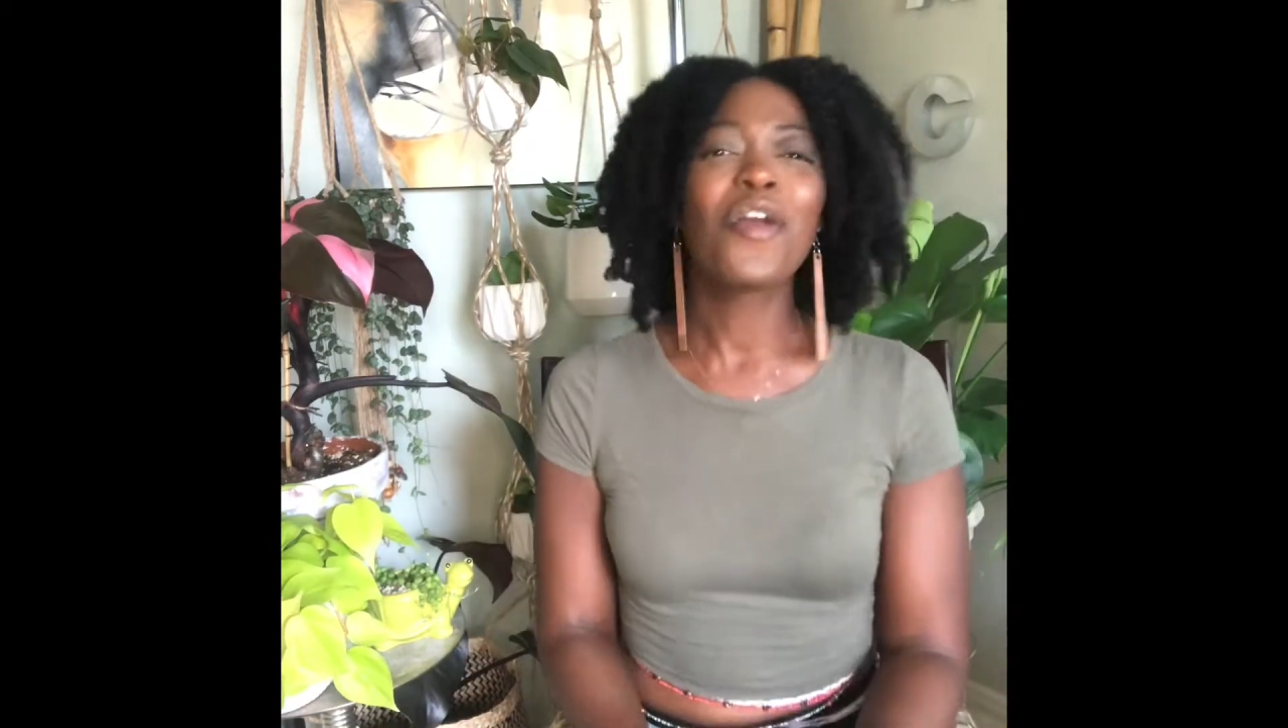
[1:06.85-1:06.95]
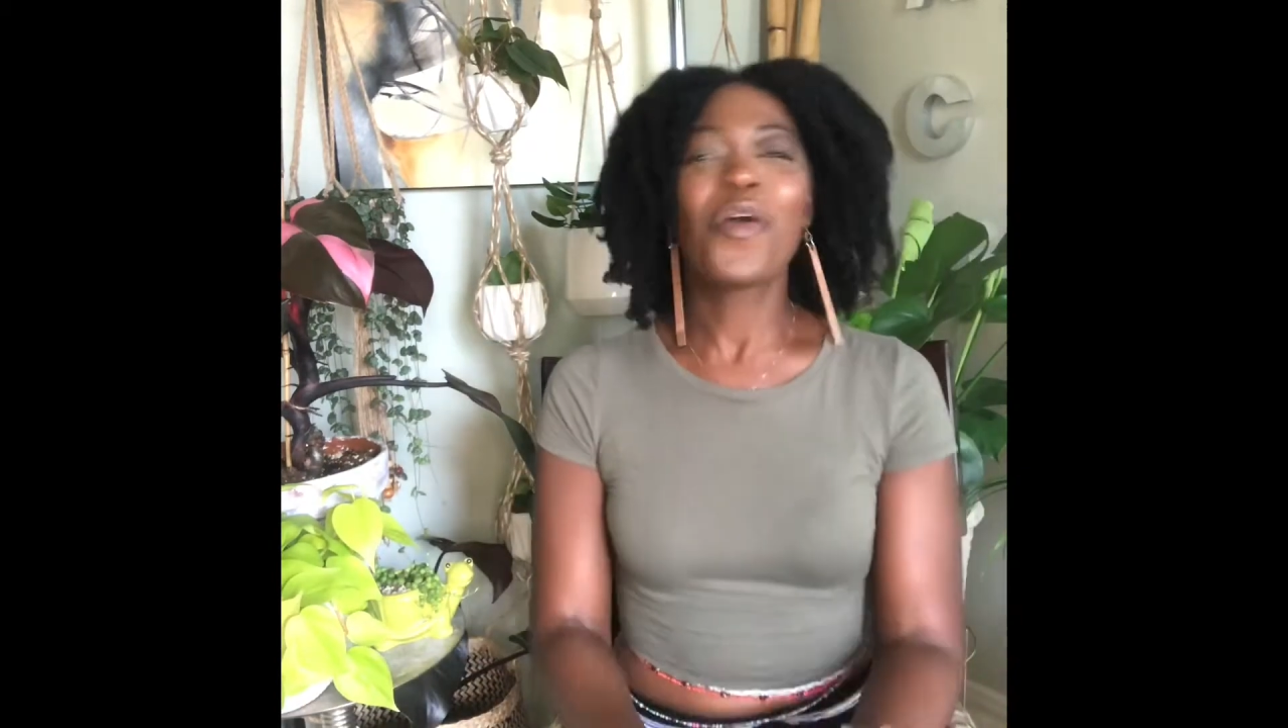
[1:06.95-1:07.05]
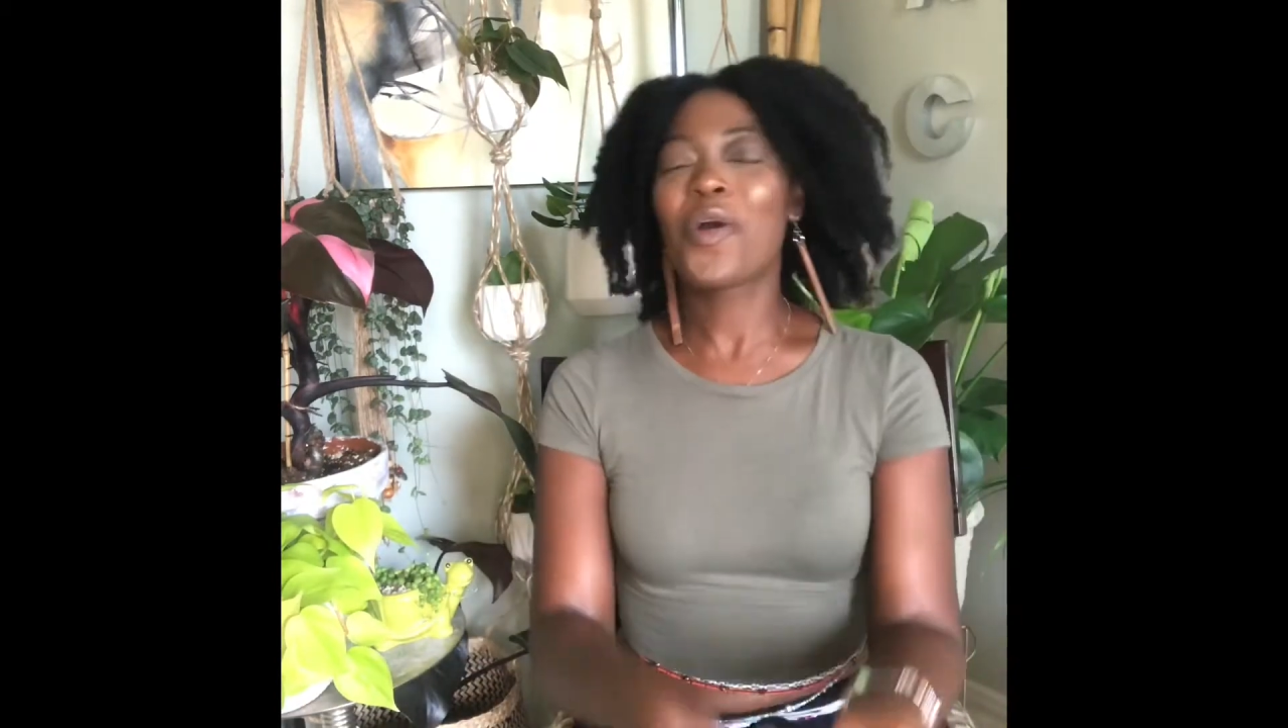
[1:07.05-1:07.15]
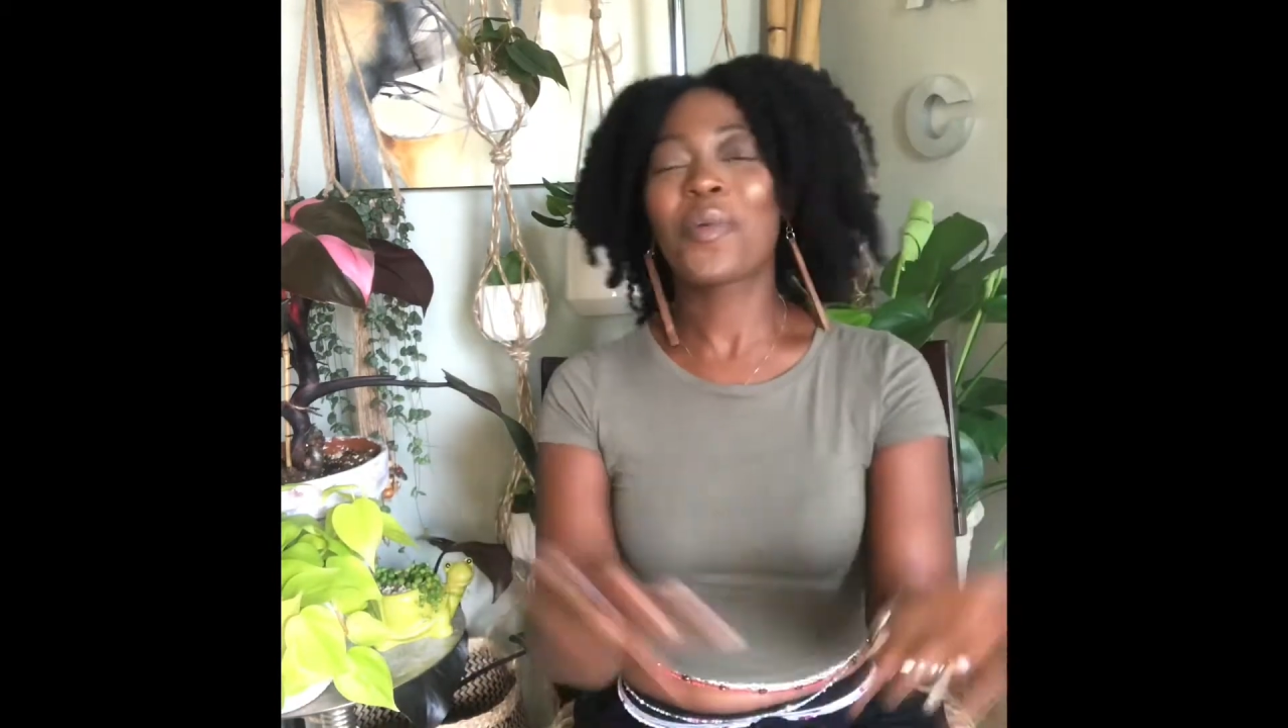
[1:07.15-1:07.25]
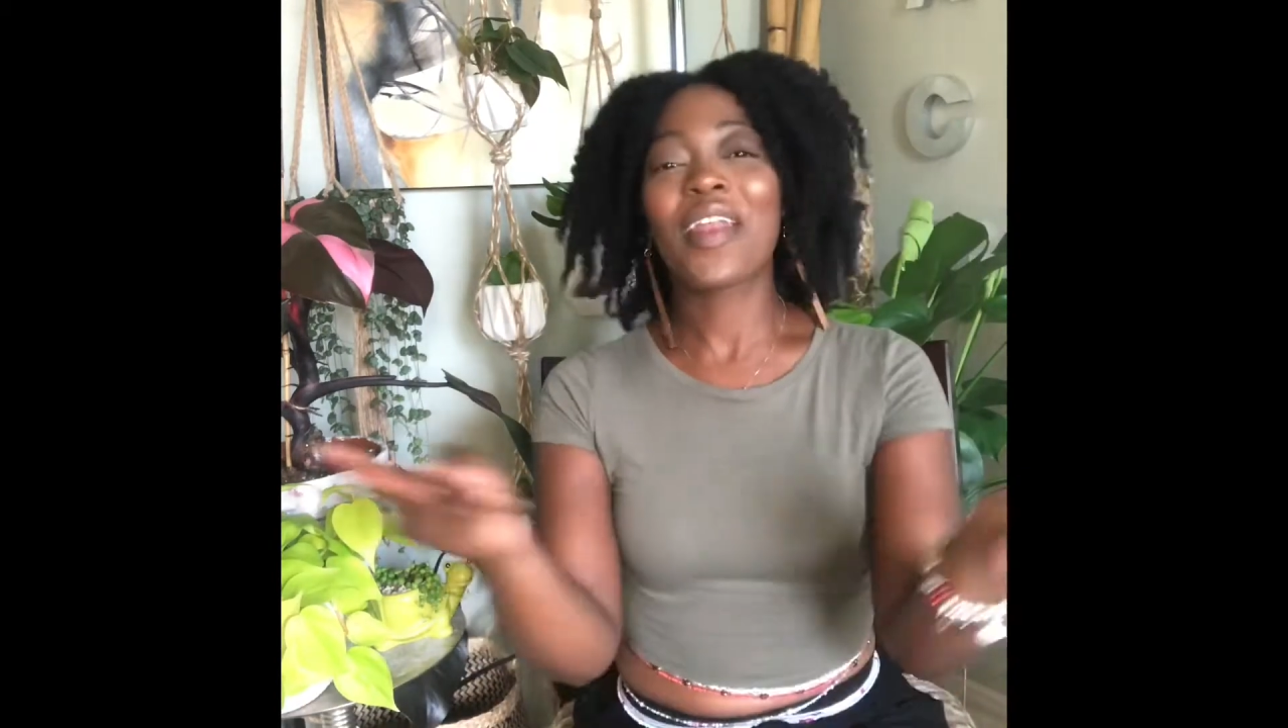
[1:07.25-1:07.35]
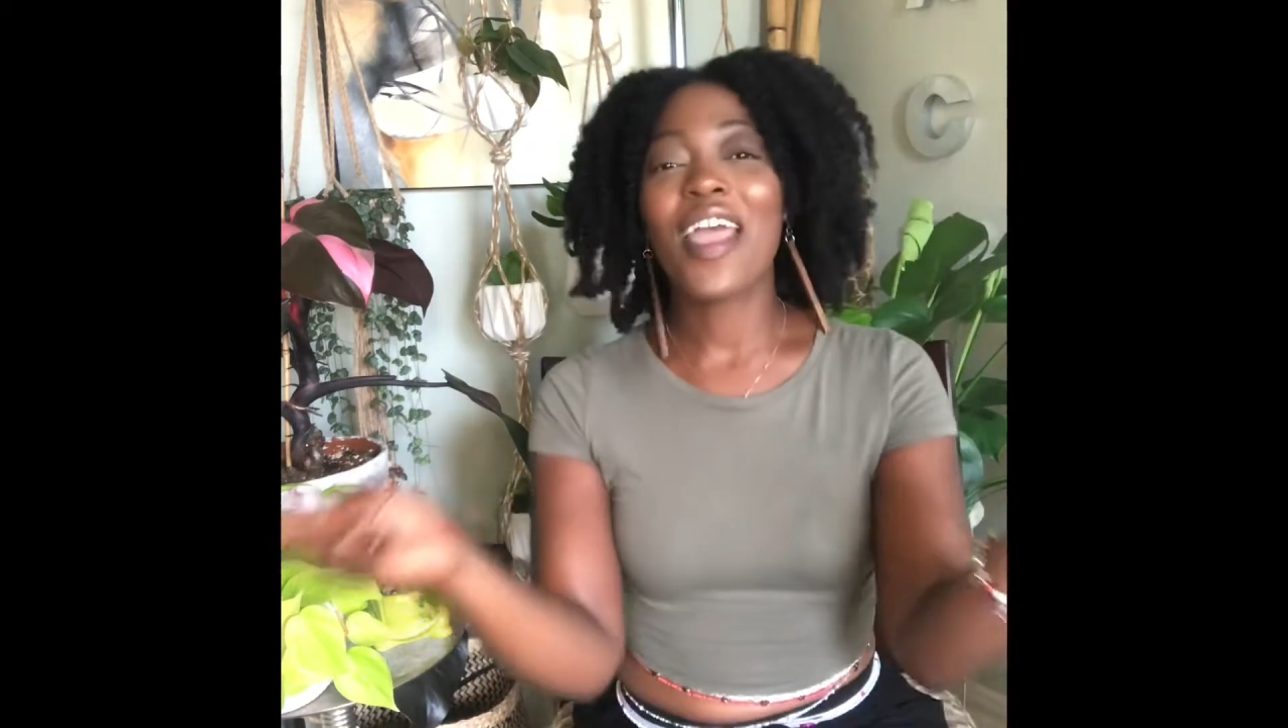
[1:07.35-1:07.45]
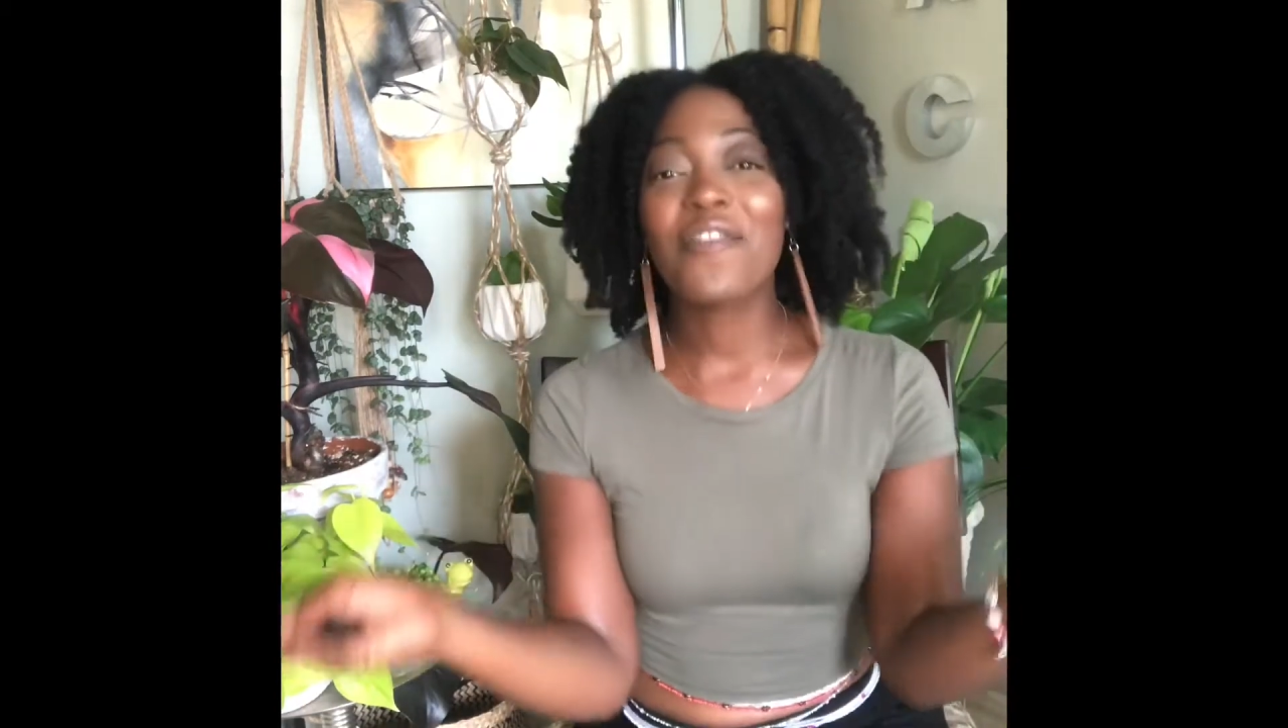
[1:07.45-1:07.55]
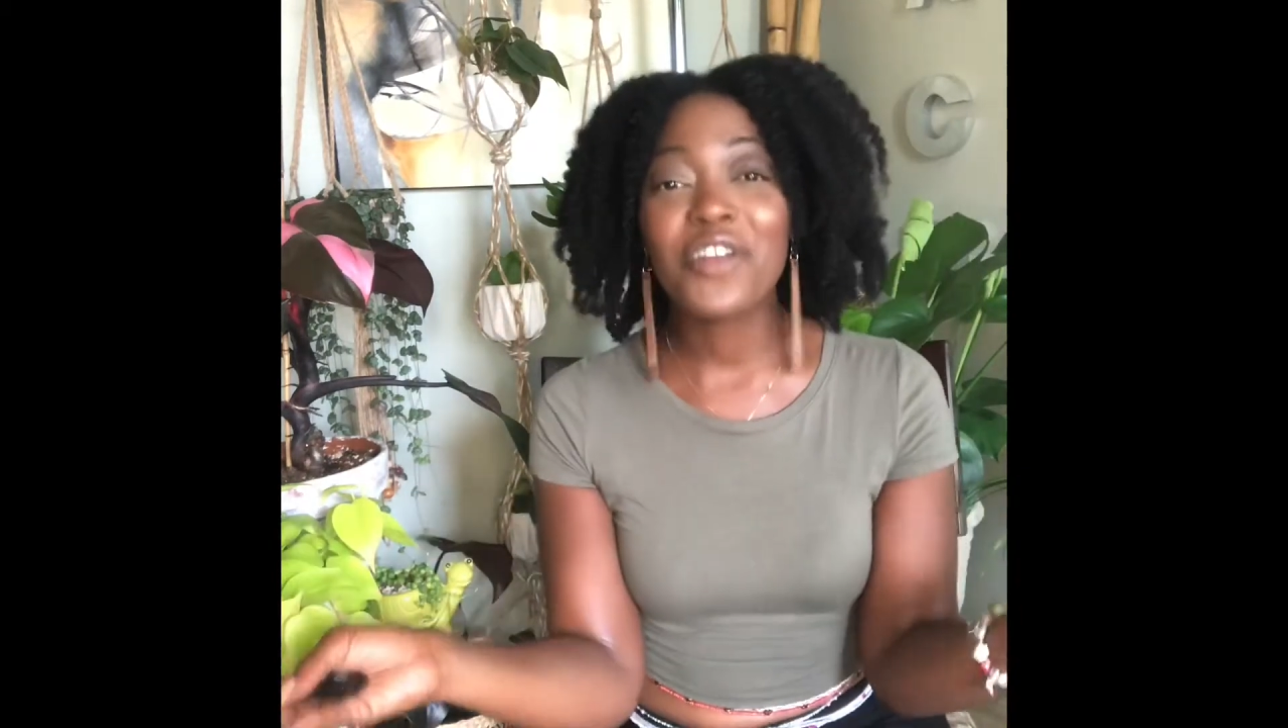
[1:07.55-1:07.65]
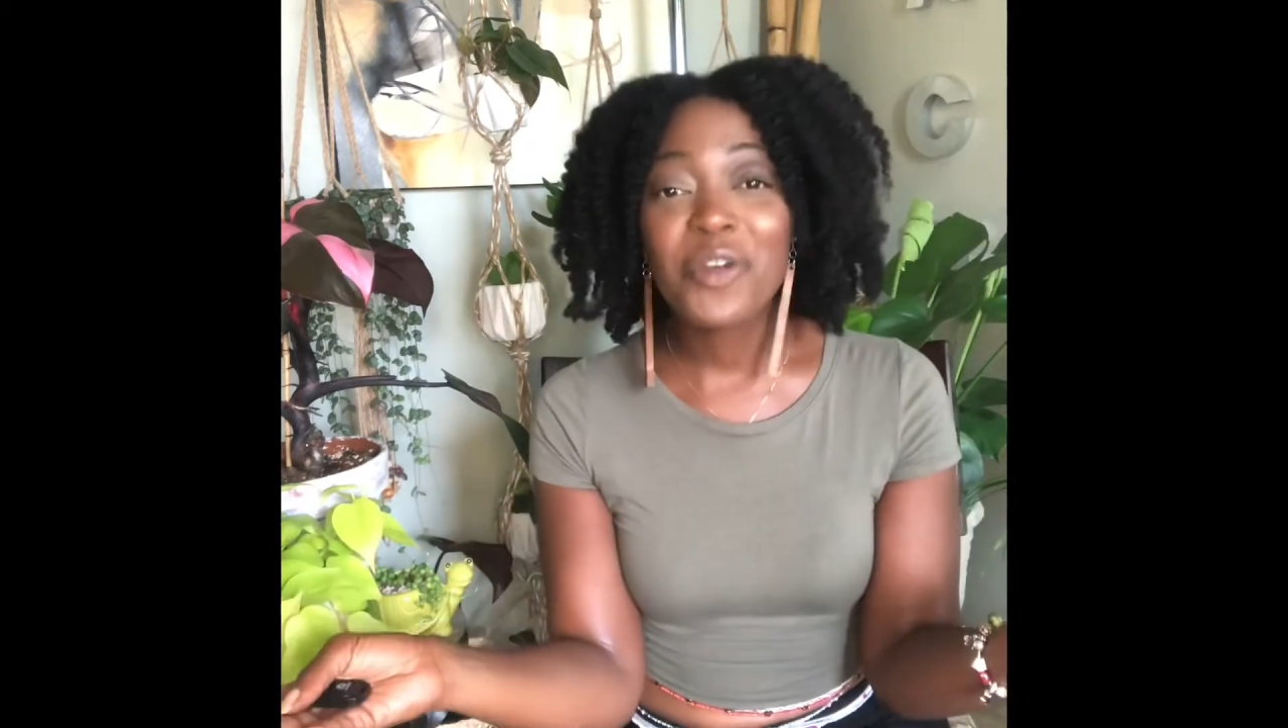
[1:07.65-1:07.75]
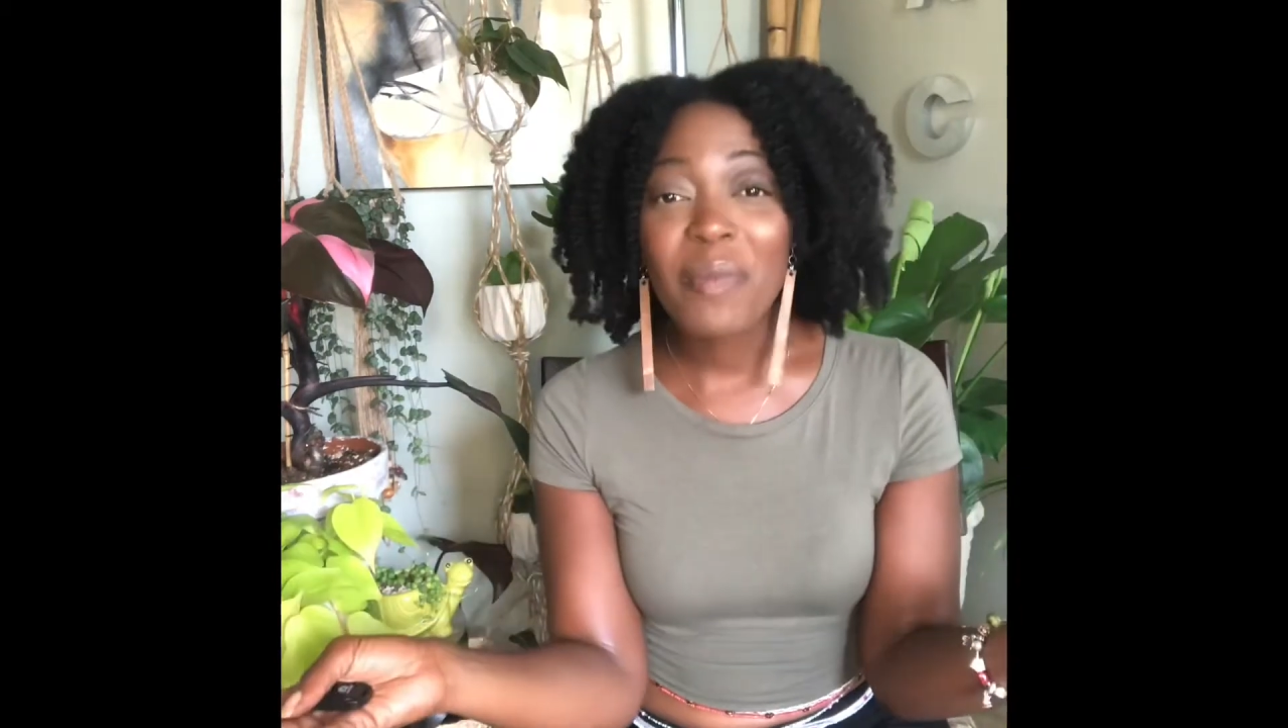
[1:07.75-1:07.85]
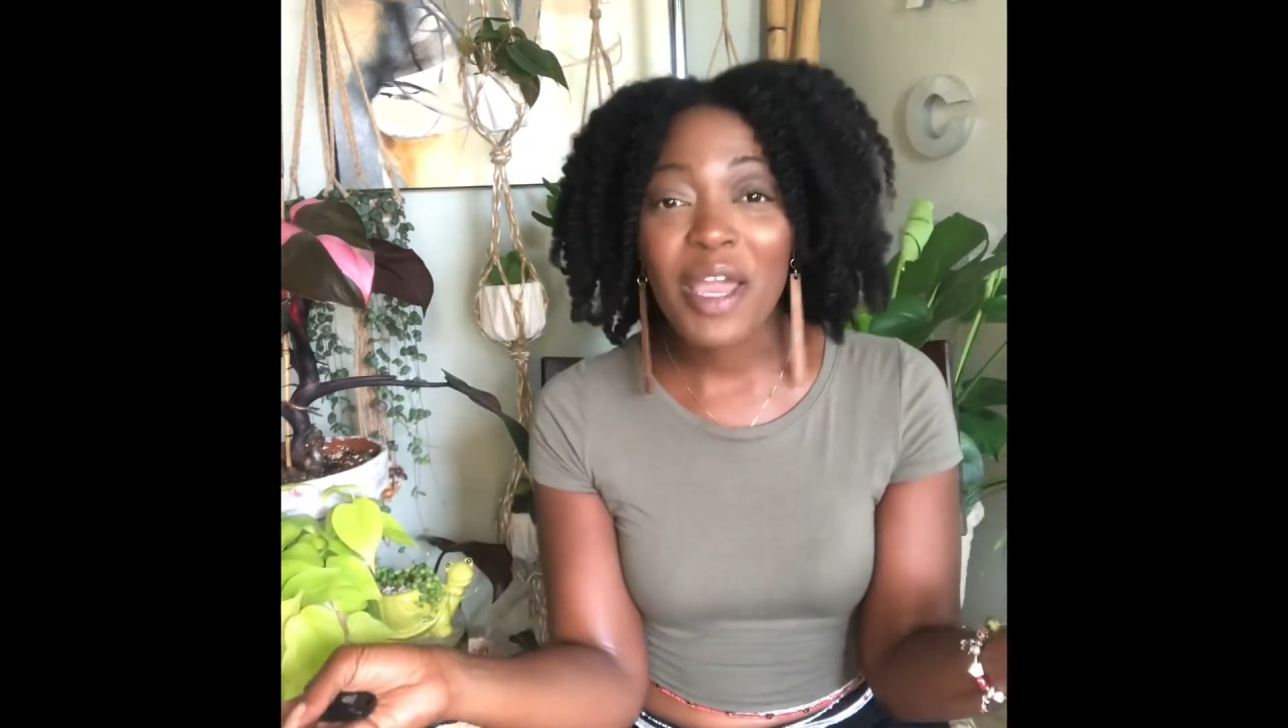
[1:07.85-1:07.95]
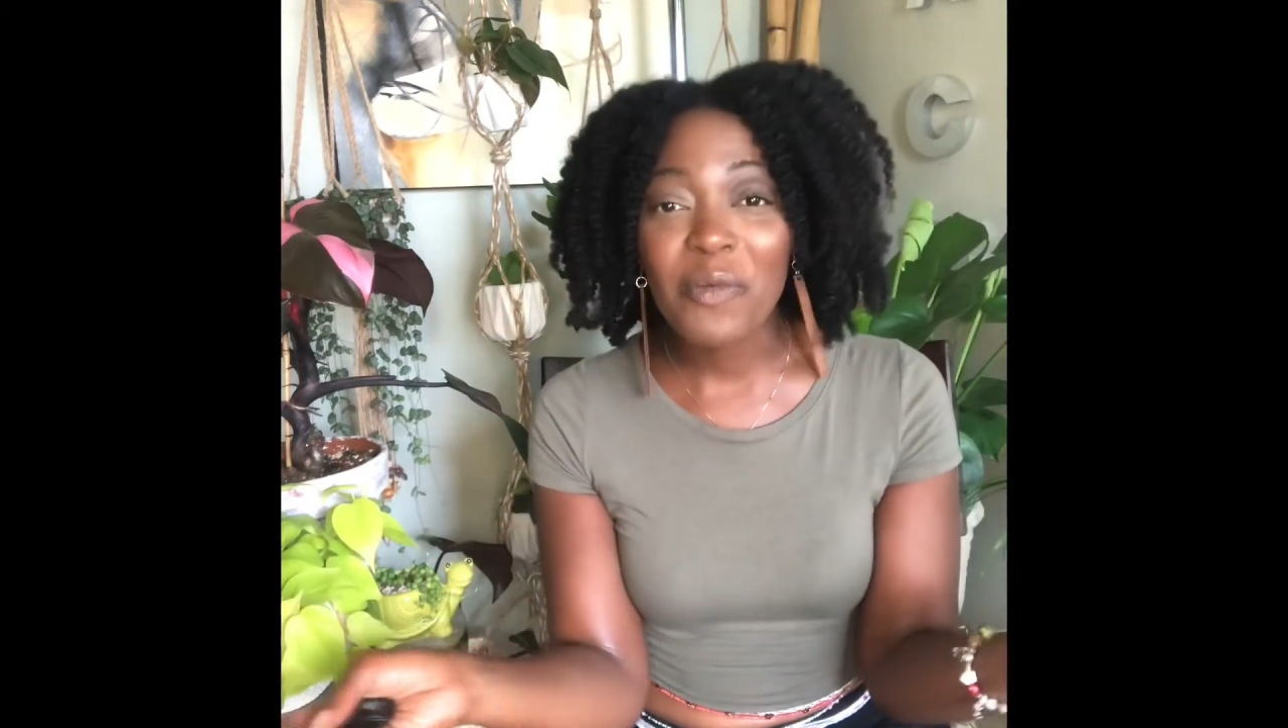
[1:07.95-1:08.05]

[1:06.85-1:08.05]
or whatever you might